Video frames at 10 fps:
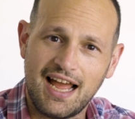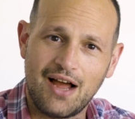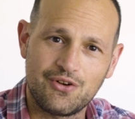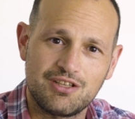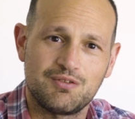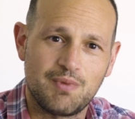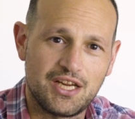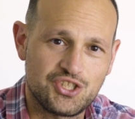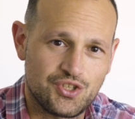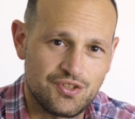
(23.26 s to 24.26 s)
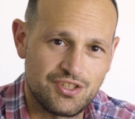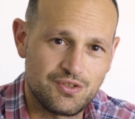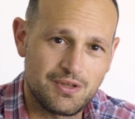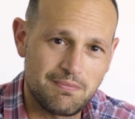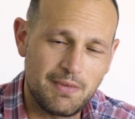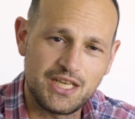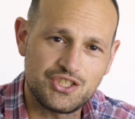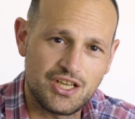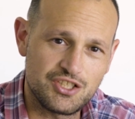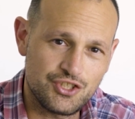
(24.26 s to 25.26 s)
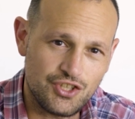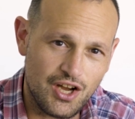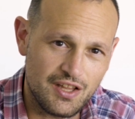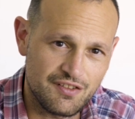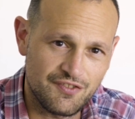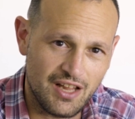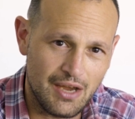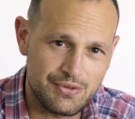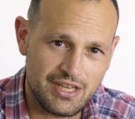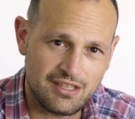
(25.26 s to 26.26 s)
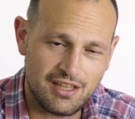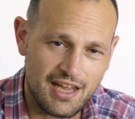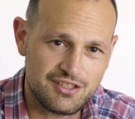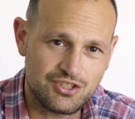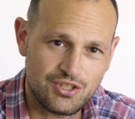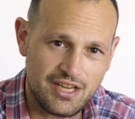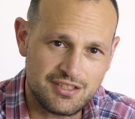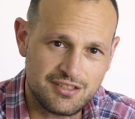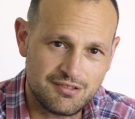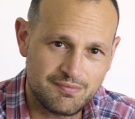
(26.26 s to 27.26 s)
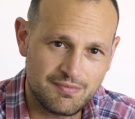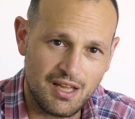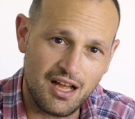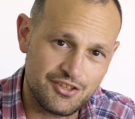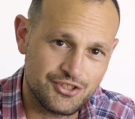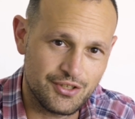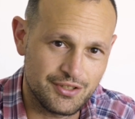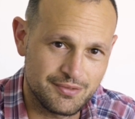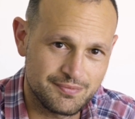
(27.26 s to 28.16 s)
How can you make sure that you can make changes on the fly without a lot of stress? I'll show you.